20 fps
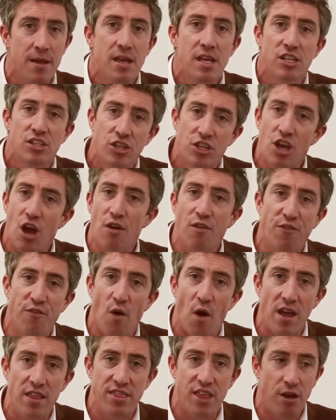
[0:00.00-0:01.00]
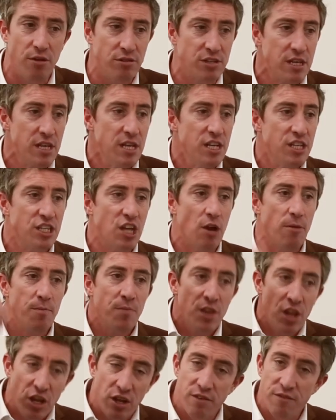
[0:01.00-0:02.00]
So go find those. So
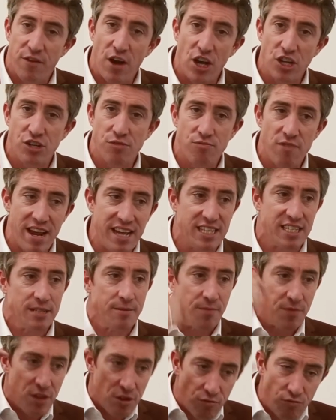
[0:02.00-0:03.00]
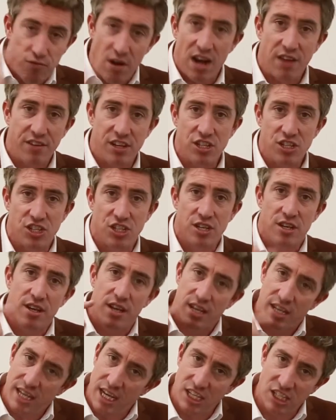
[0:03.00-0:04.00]
conversion rate, relevance,
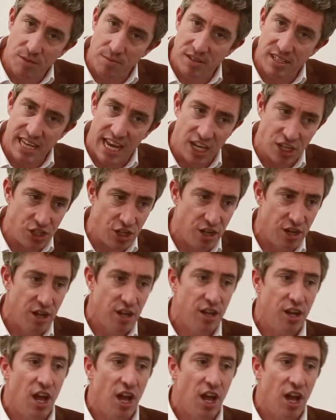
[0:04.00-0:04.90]
customer satisfaction.